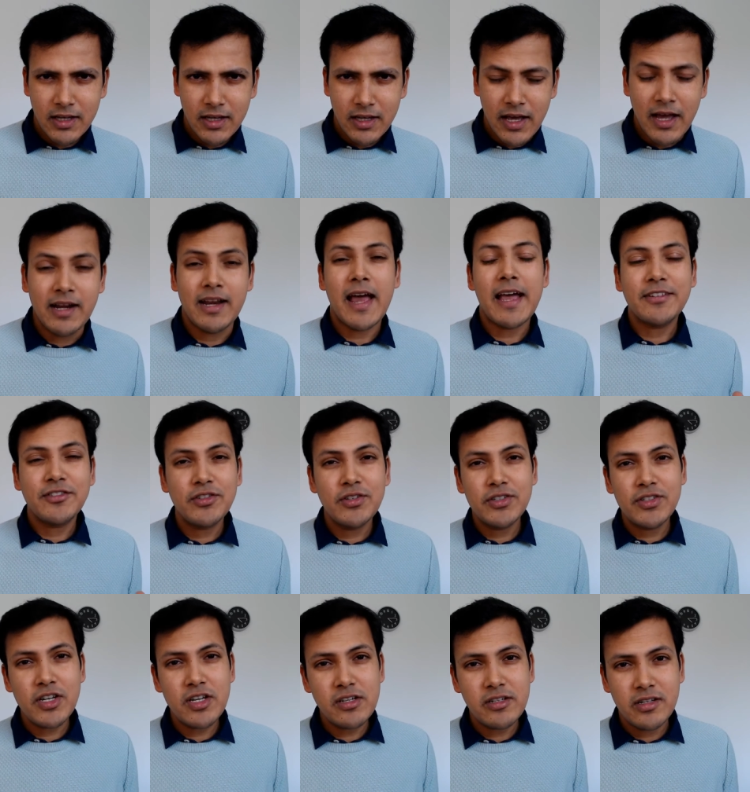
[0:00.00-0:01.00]
And as a
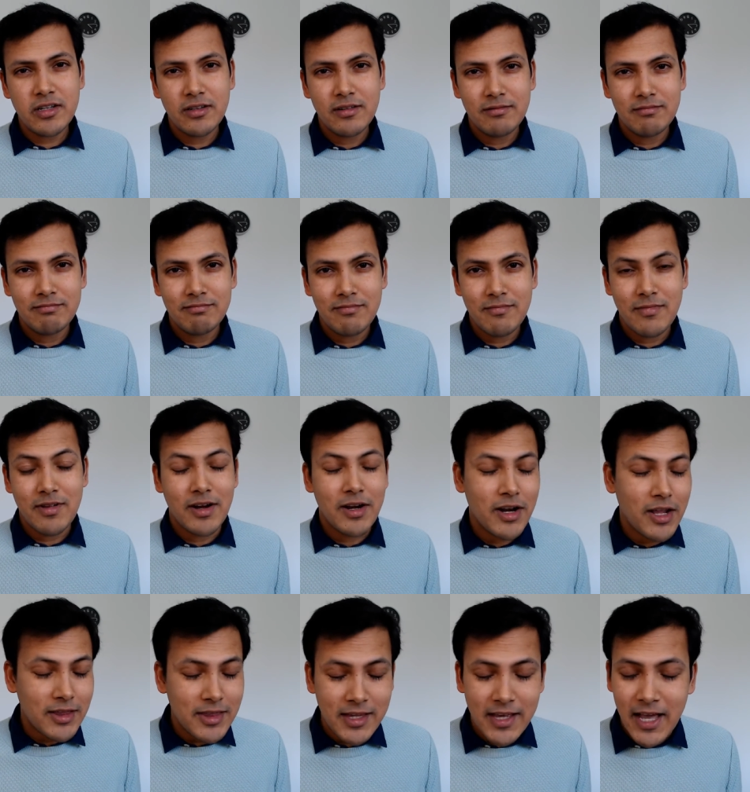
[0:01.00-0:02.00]
result,
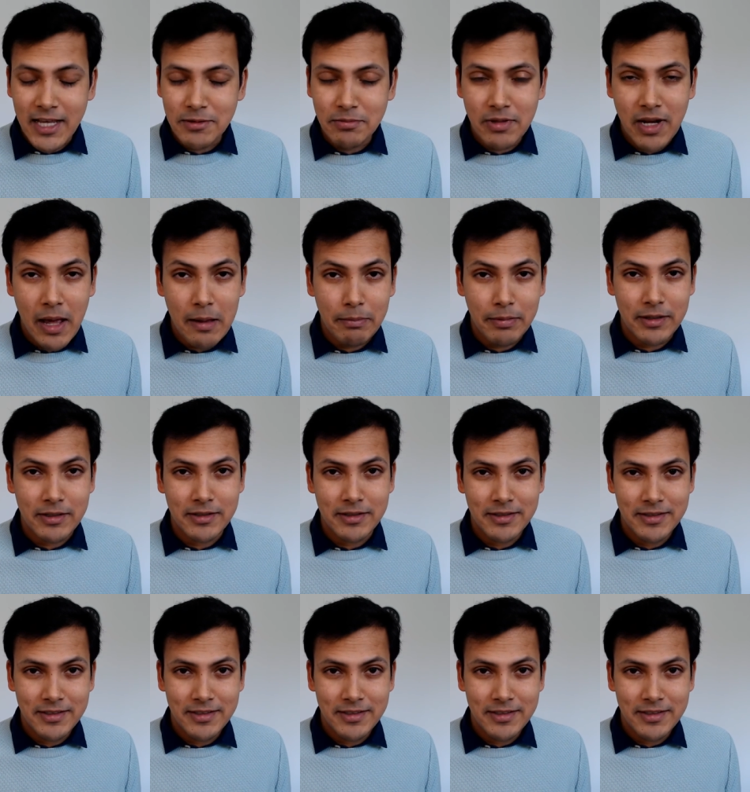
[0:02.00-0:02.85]
nothing has been happened.